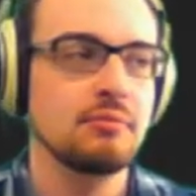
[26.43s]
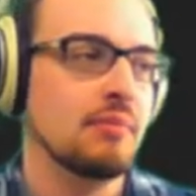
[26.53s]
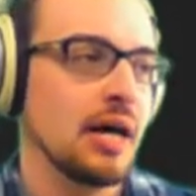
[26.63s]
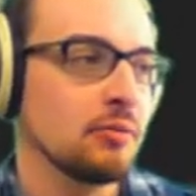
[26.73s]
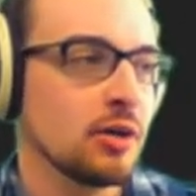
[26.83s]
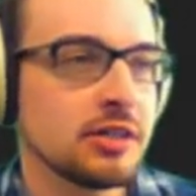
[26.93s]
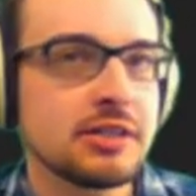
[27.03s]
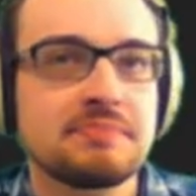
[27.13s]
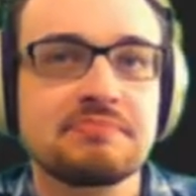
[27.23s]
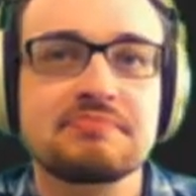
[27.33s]
Mine
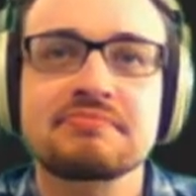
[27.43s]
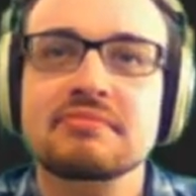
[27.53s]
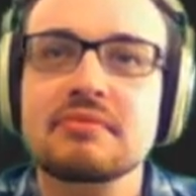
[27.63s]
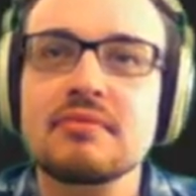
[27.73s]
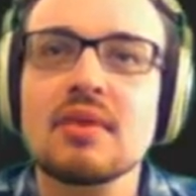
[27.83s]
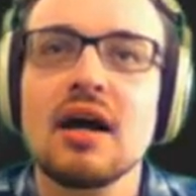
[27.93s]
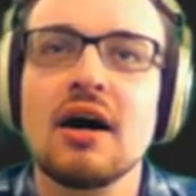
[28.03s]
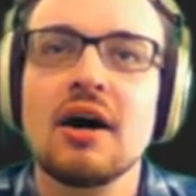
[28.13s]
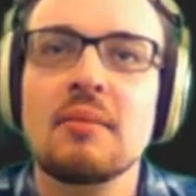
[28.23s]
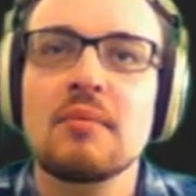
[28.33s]
was.
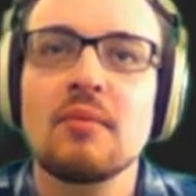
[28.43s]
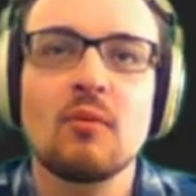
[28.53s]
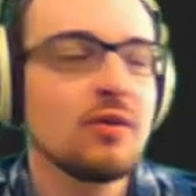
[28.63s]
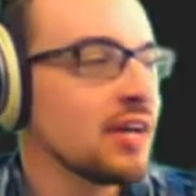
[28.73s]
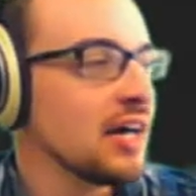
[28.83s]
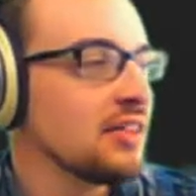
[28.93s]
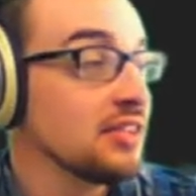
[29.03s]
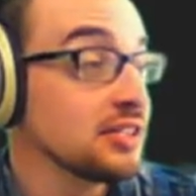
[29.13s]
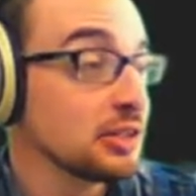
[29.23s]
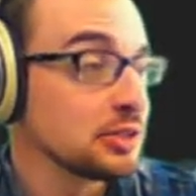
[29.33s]
We've got
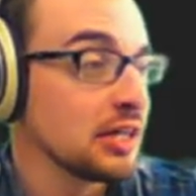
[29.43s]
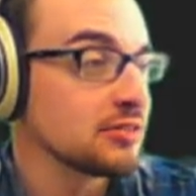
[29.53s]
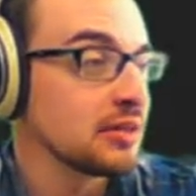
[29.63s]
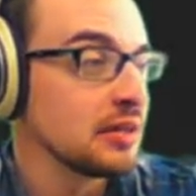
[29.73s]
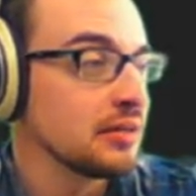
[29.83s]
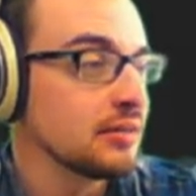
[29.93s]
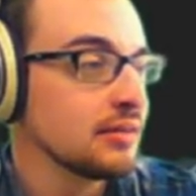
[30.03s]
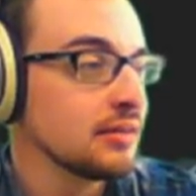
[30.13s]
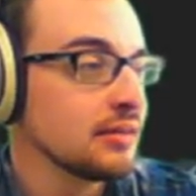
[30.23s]
these little tiles right here.